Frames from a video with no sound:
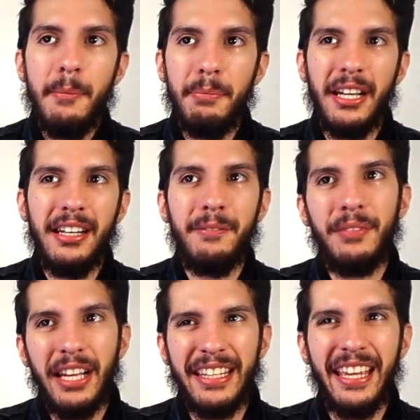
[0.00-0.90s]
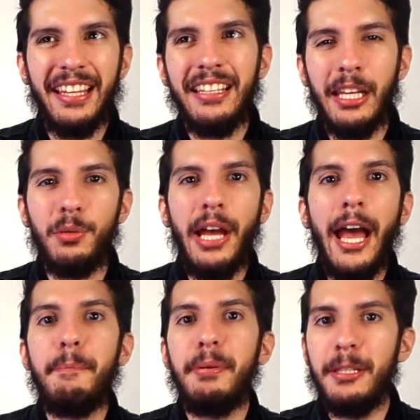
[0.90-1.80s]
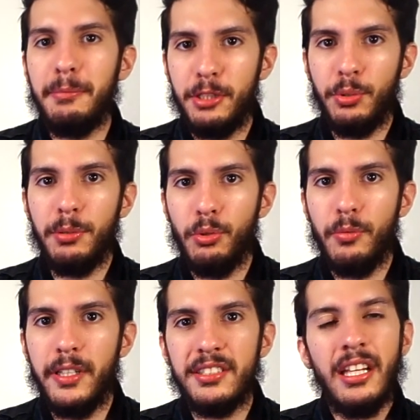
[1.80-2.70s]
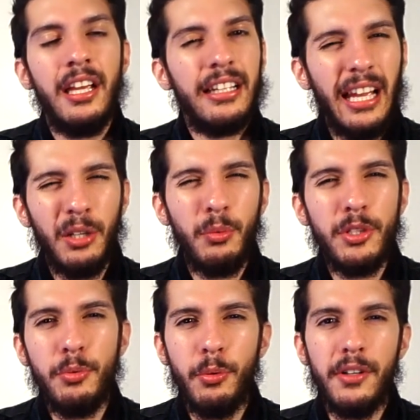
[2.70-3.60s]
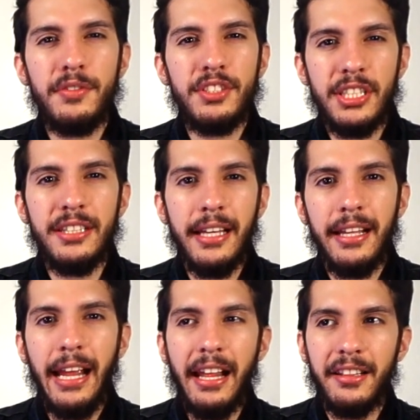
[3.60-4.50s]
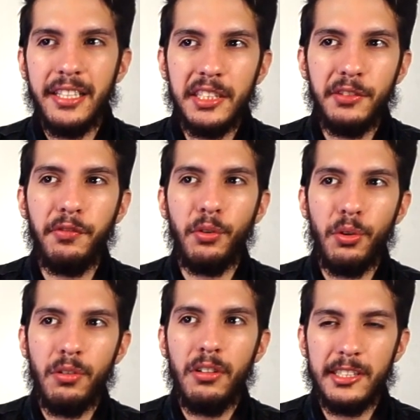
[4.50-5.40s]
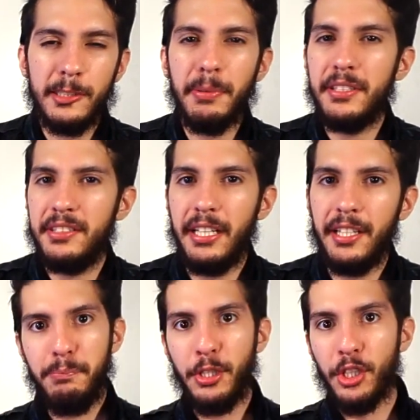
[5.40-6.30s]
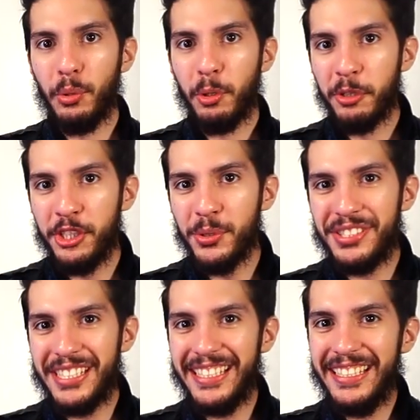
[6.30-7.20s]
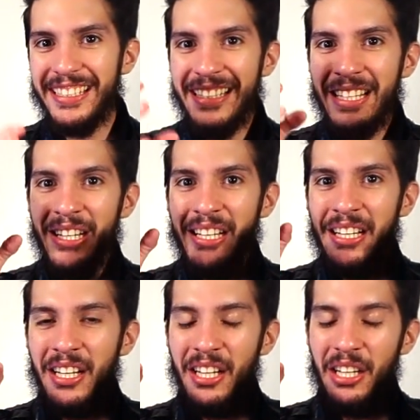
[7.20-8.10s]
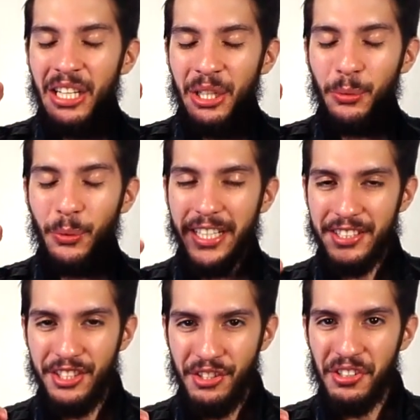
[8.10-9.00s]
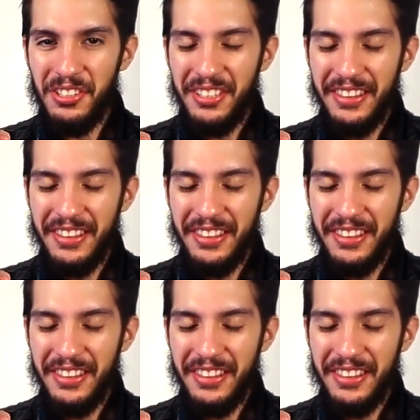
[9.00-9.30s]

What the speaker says: But again, it happened in between movies. Kind of wish we would have seen that at least for a split second. But you know what we do see? Red Skull.